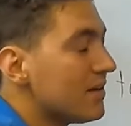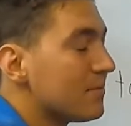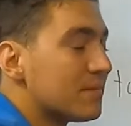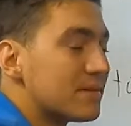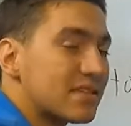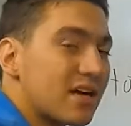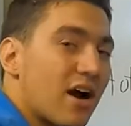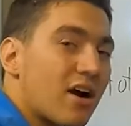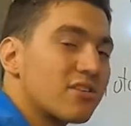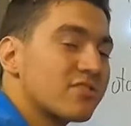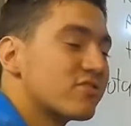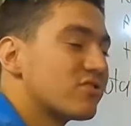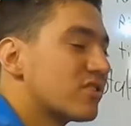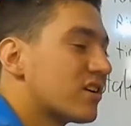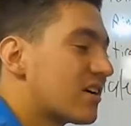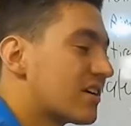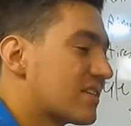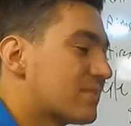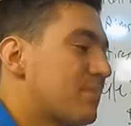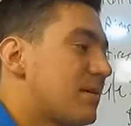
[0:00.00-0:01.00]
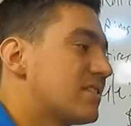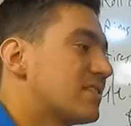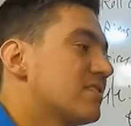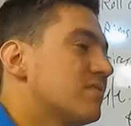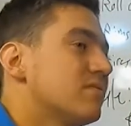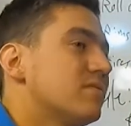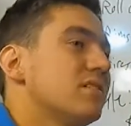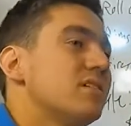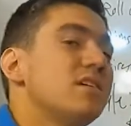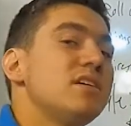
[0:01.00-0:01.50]
But tires are
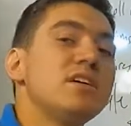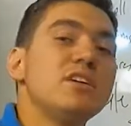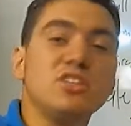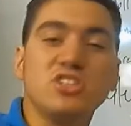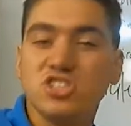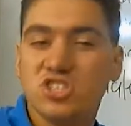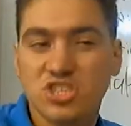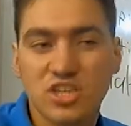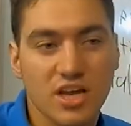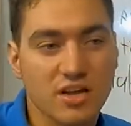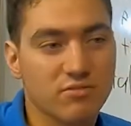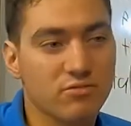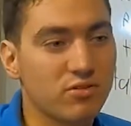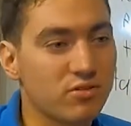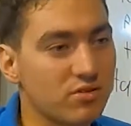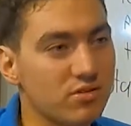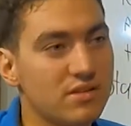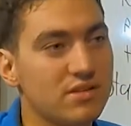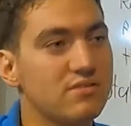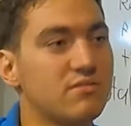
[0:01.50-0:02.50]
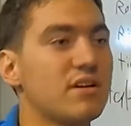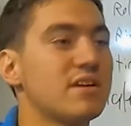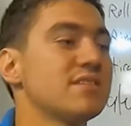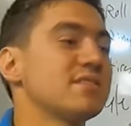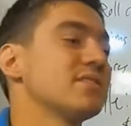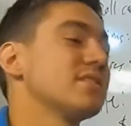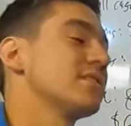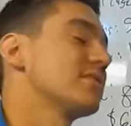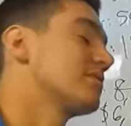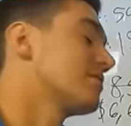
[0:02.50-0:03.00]
expensive in general in
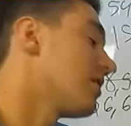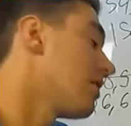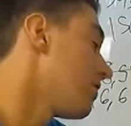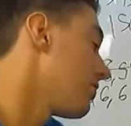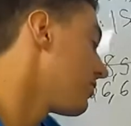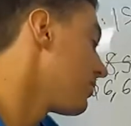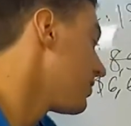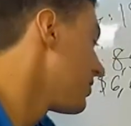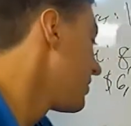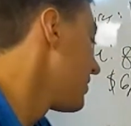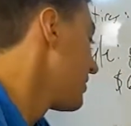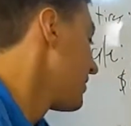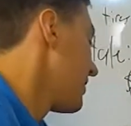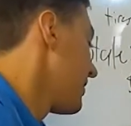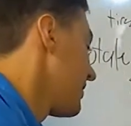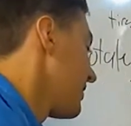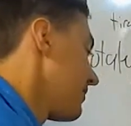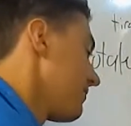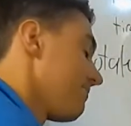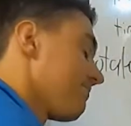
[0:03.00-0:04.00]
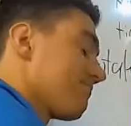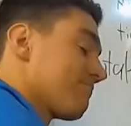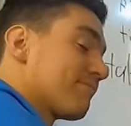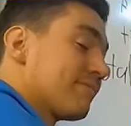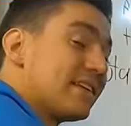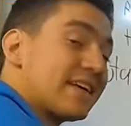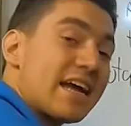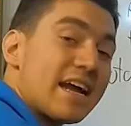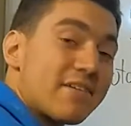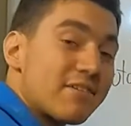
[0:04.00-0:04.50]
racing, so
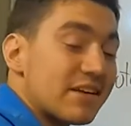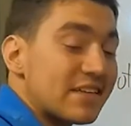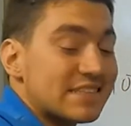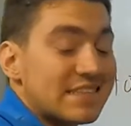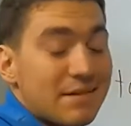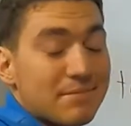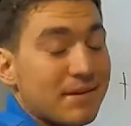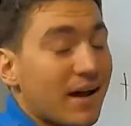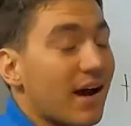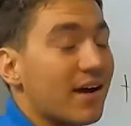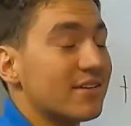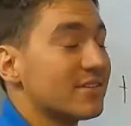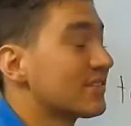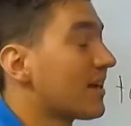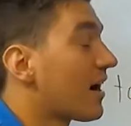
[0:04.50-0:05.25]
you can't really escape tires.